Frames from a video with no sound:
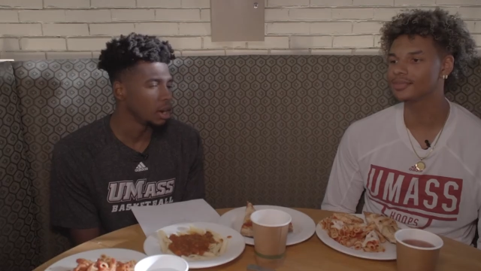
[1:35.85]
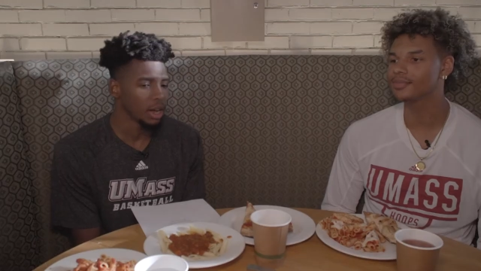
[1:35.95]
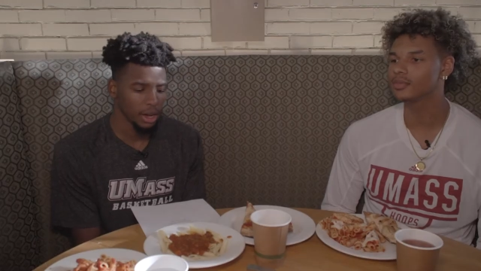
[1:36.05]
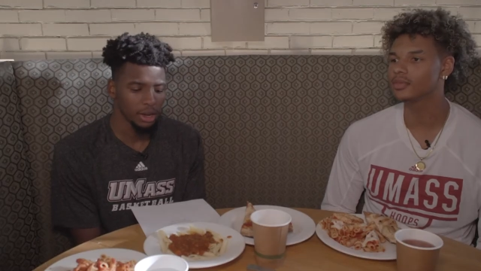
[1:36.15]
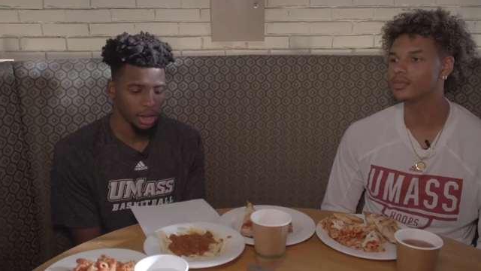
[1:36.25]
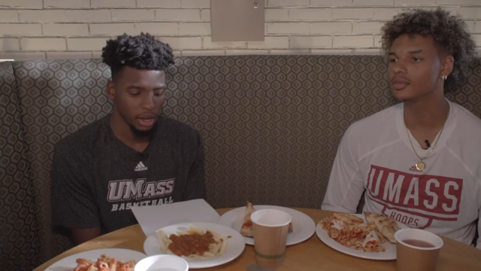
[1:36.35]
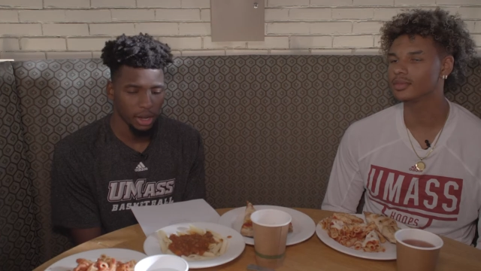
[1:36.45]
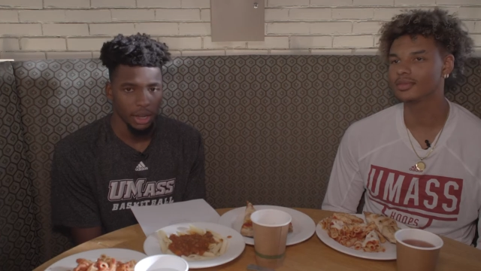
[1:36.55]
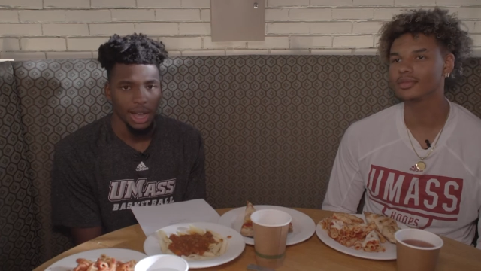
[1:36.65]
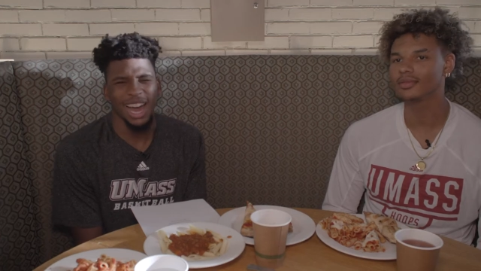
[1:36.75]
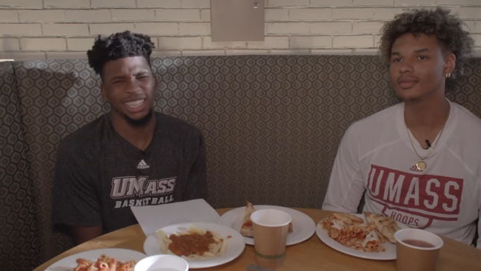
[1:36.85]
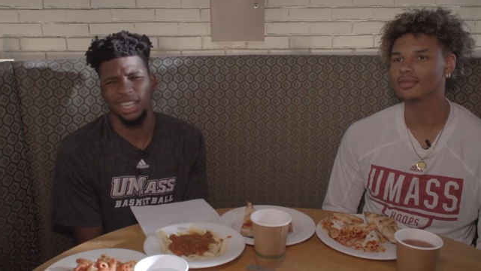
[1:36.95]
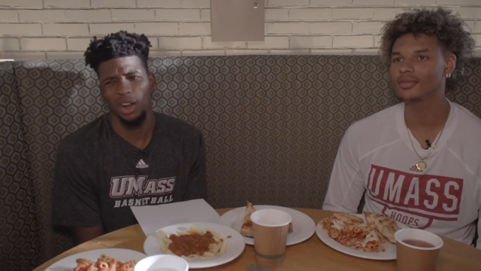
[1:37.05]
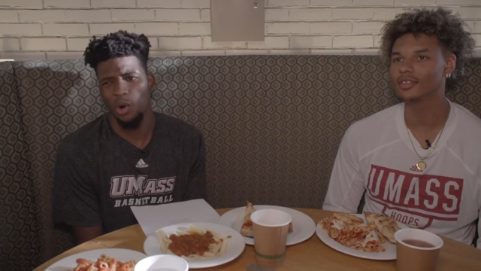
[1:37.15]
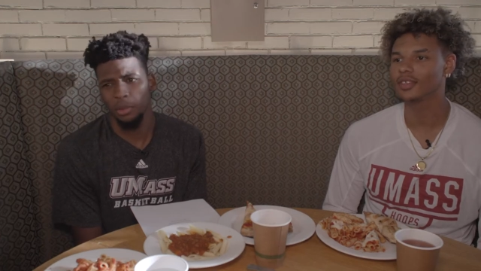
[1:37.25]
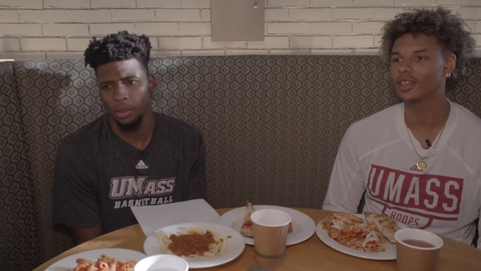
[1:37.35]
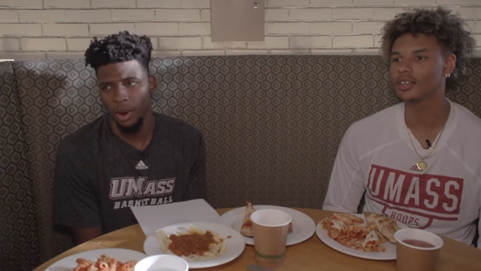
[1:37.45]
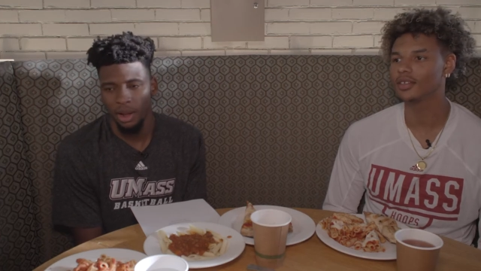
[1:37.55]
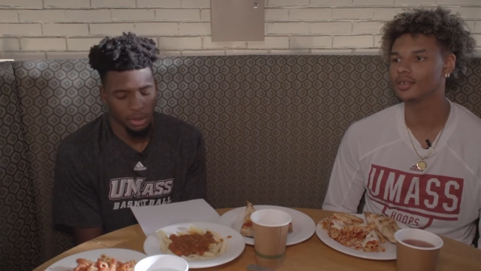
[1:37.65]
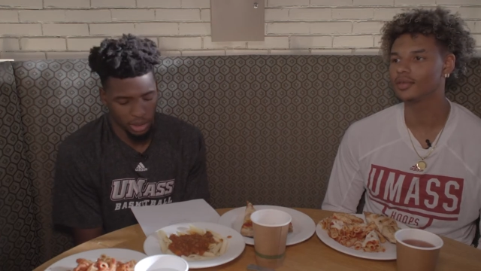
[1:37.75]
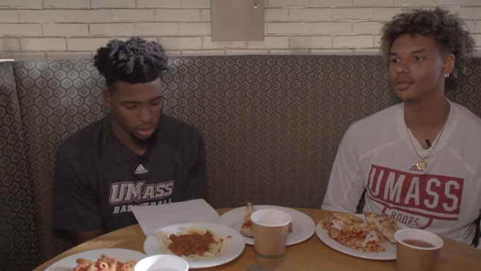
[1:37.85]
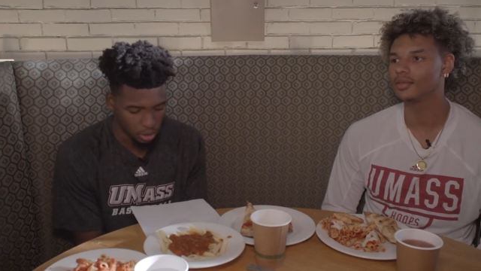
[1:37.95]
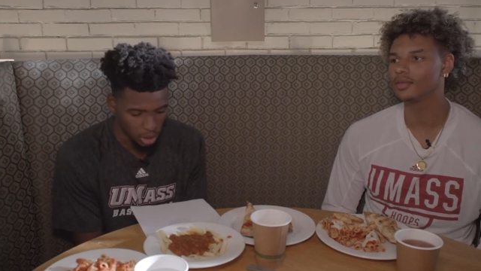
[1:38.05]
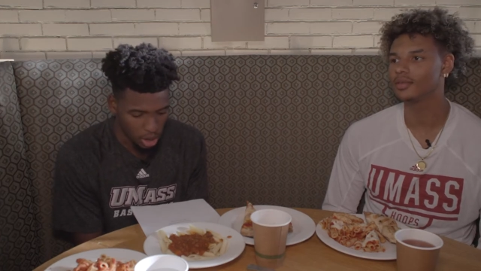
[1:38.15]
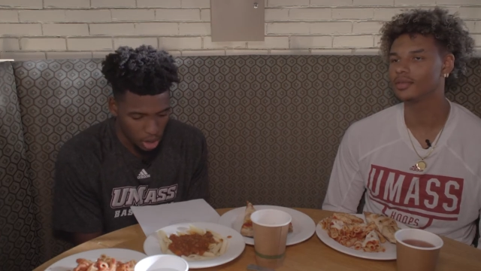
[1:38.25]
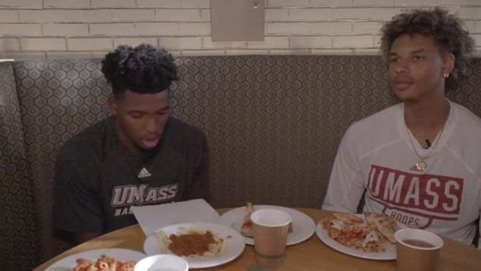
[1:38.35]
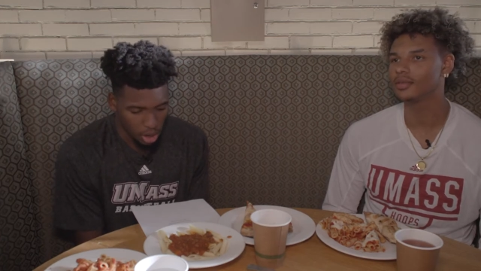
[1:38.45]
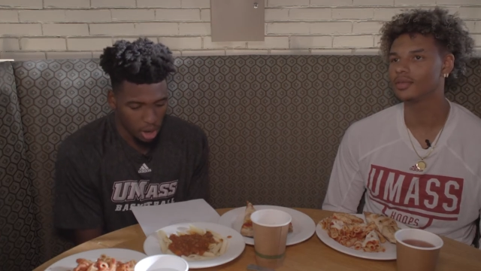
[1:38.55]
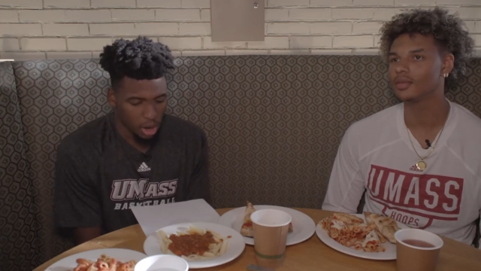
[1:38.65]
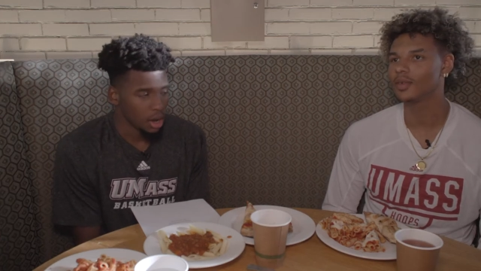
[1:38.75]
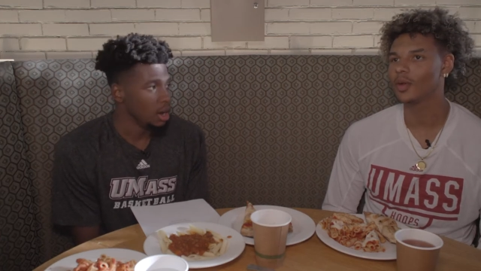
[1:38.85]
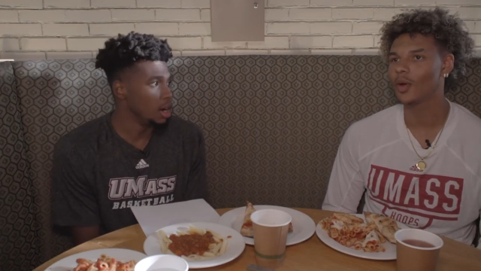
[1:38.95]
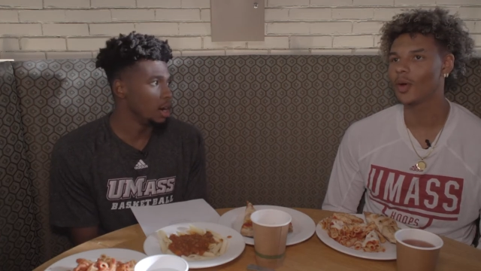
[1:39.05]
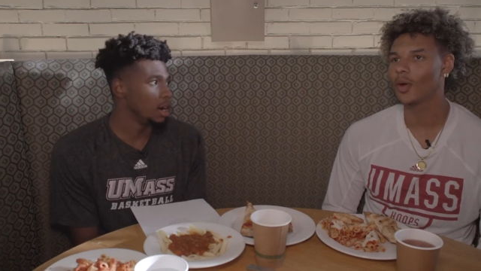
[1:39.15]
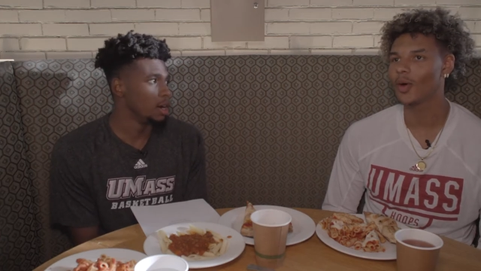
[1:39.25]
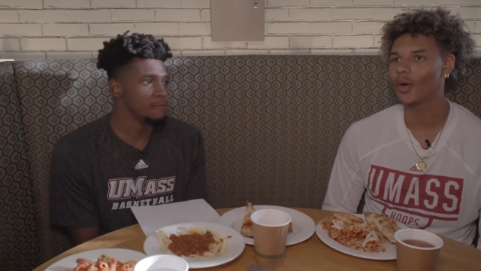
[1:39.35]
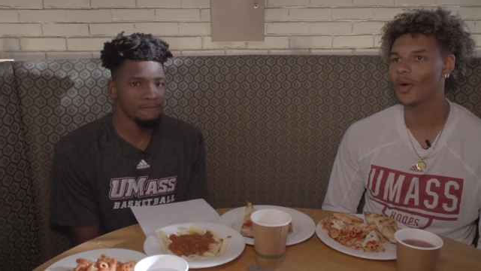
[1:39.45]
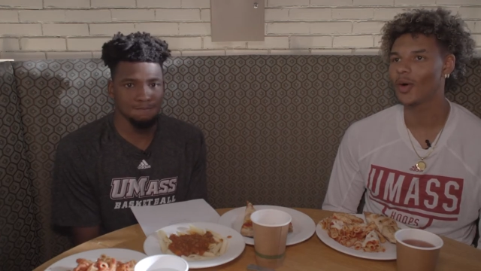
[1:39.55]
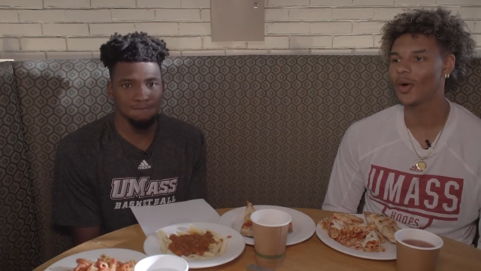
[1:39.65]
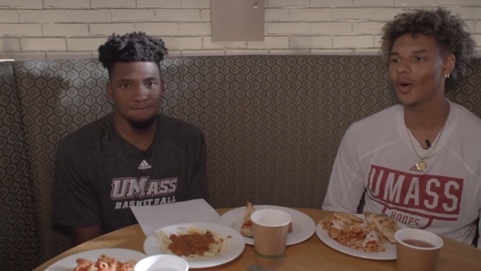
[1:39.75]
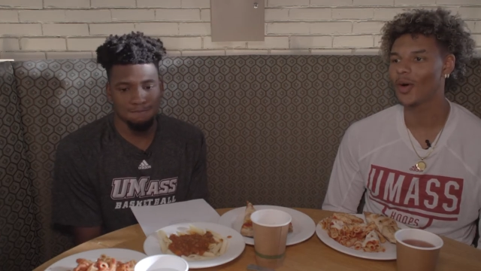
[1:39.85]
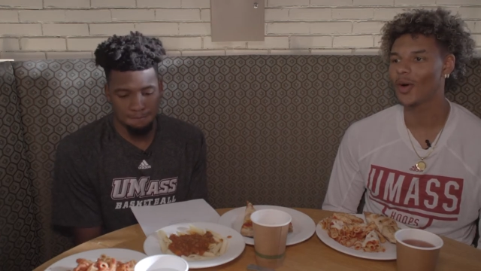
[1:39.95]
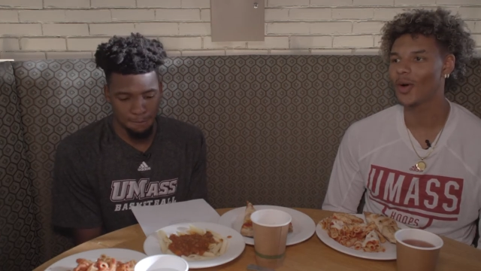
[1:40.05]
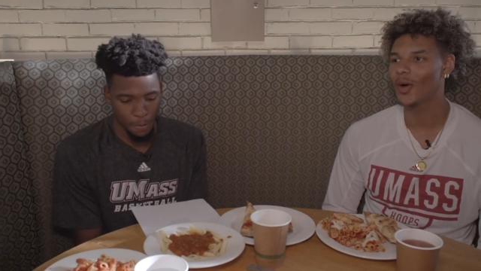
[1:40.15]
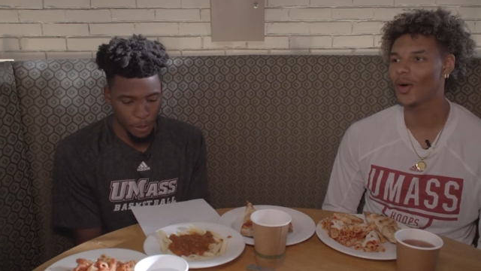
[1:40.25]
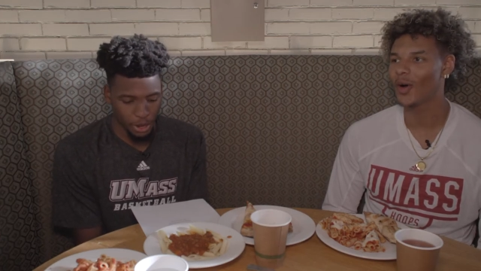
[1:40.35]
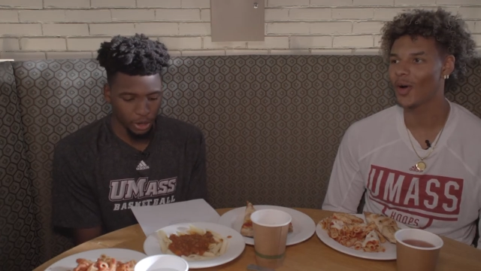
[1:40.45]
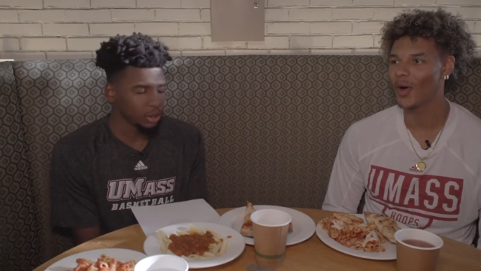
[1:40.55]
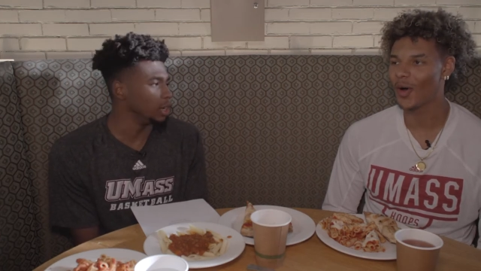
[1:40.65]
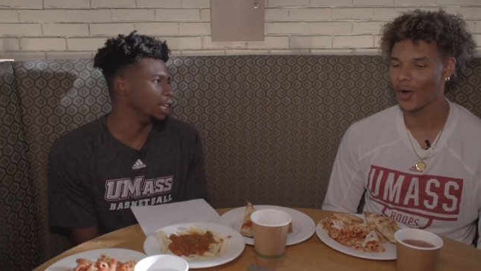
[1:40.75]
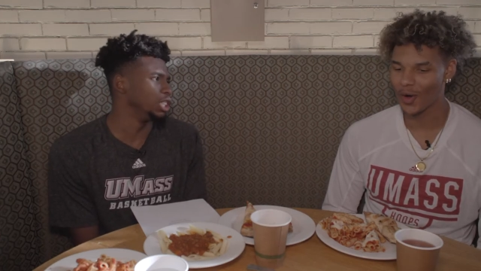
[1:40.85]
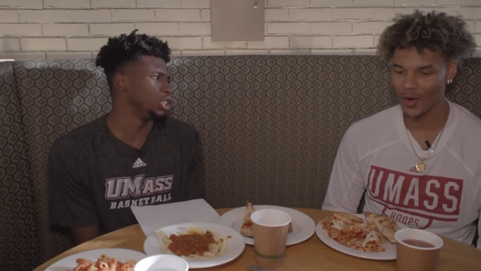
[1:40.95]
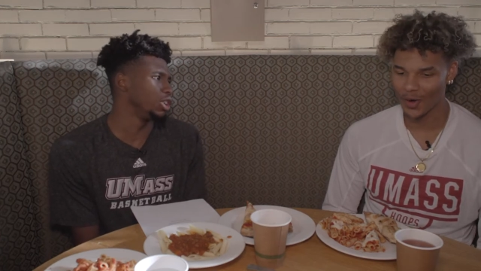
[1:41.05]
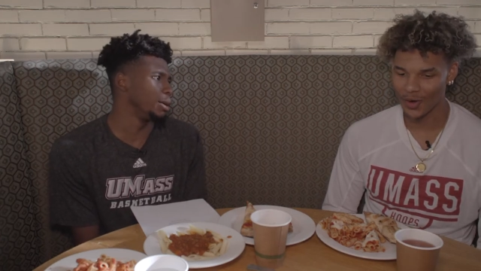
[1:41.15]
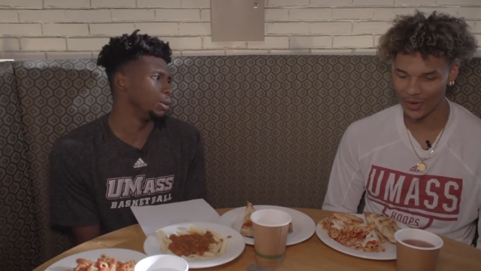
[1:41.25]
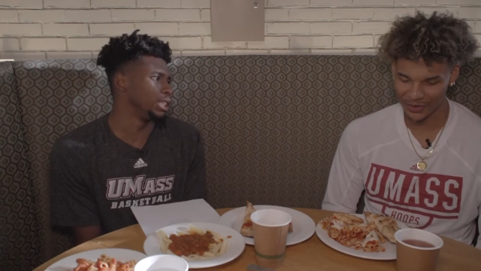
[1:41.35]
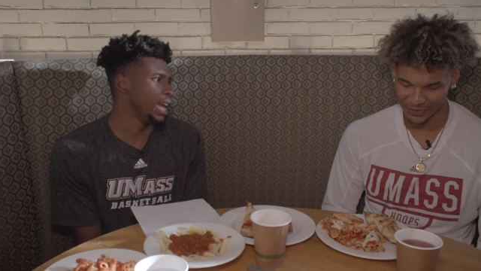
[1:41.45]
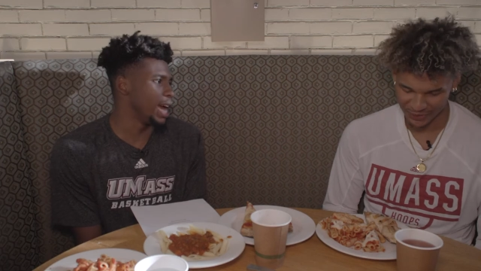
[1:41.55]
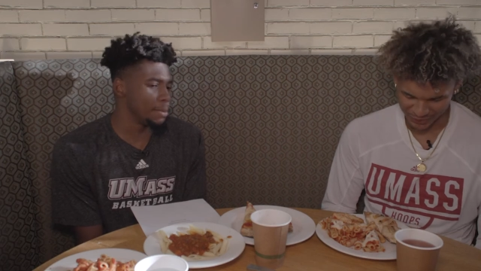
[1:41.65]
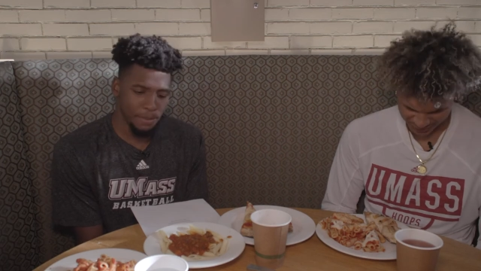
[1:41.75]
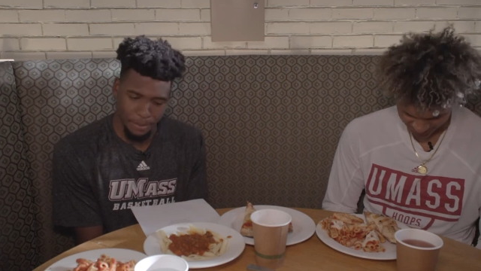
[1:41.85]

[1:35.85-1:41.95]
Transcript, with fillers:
Speaker 1: Okay, okay. I just said Kwame Brown. That's cool though. Um, Instagram or Snap?